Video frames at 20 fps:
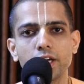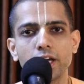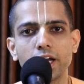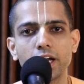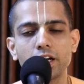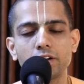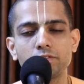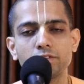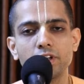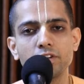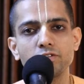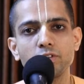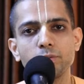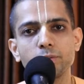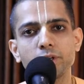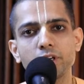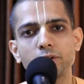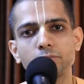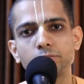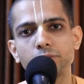And when we
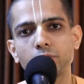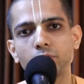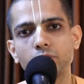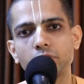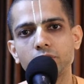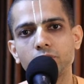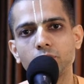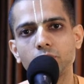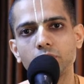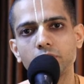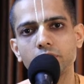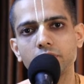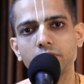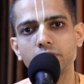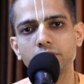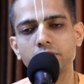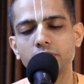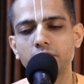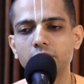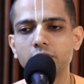become pure devotee,
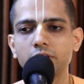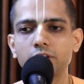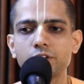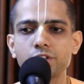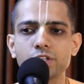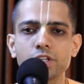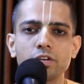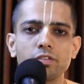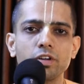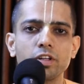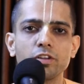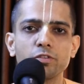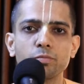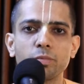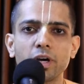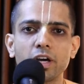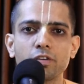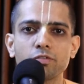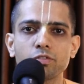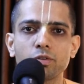then Krishna will
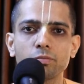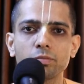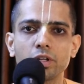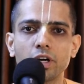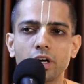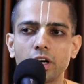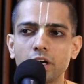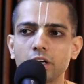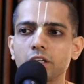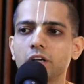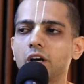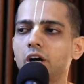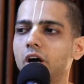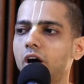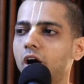inspire from the heart